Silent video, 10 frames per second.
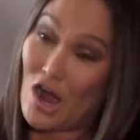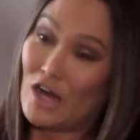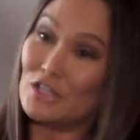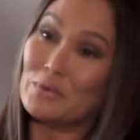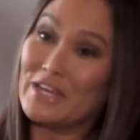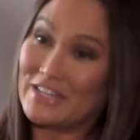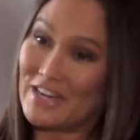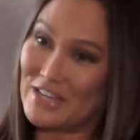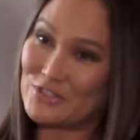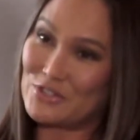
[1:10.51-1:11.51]
Halloween
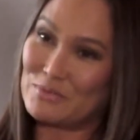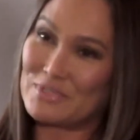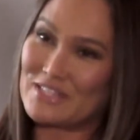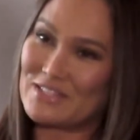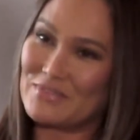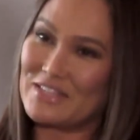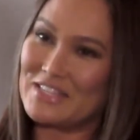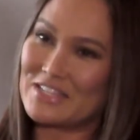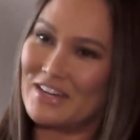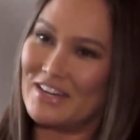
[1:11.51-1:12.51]
costumes at some of
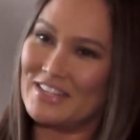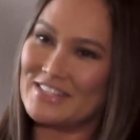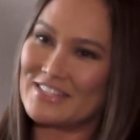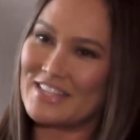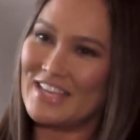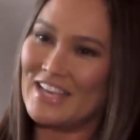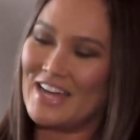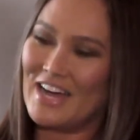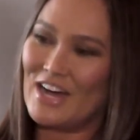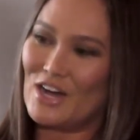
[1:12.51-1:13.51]
these cons.
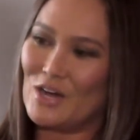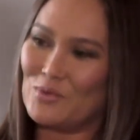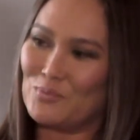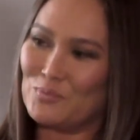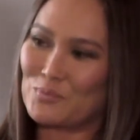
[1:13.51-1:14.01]
Um,